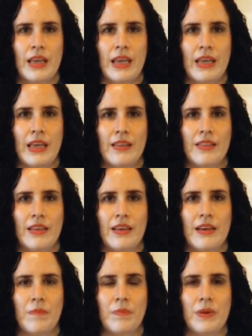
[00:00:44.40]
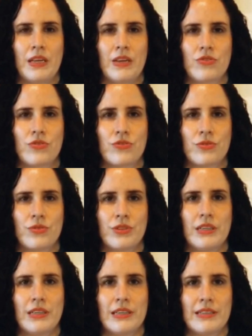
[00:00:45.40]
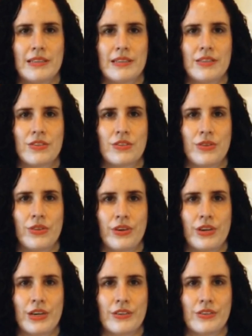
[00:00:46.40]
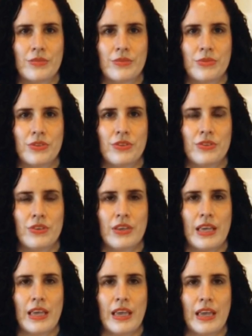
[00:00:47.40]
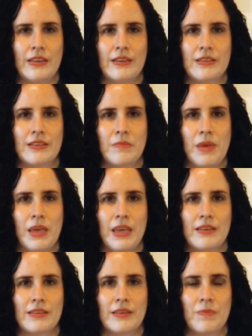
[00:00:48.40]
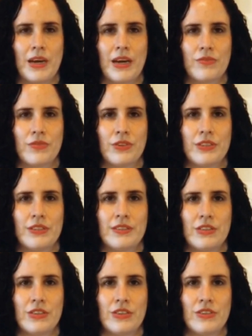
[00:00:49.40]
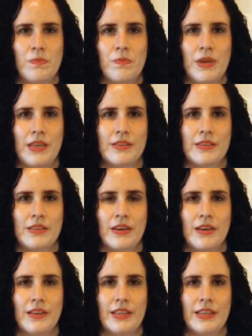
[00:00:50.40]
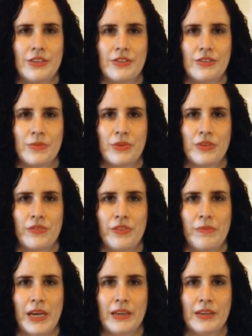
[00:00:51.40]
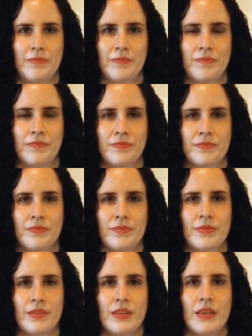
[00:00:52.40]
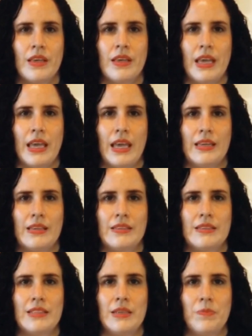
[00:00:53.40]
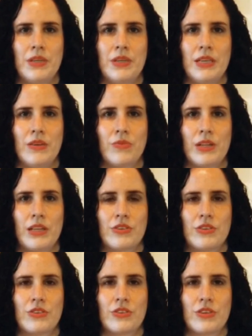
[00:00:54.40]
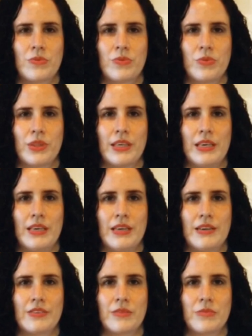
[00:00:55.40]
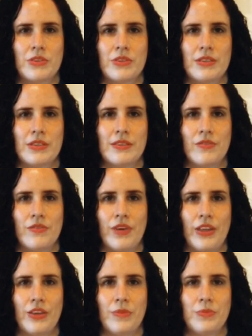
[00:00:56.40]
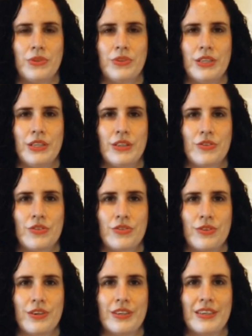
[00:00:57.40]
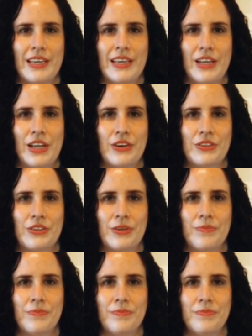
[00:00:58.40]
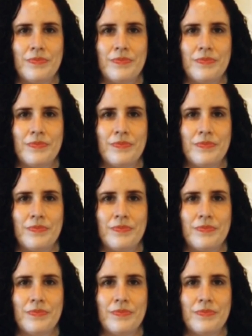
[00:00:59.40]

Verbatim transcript: And the company truly listens to their customers and makes impactful decisions based on the customer's feedback. And deepening relationships with key customers is invaluable in the short and long term.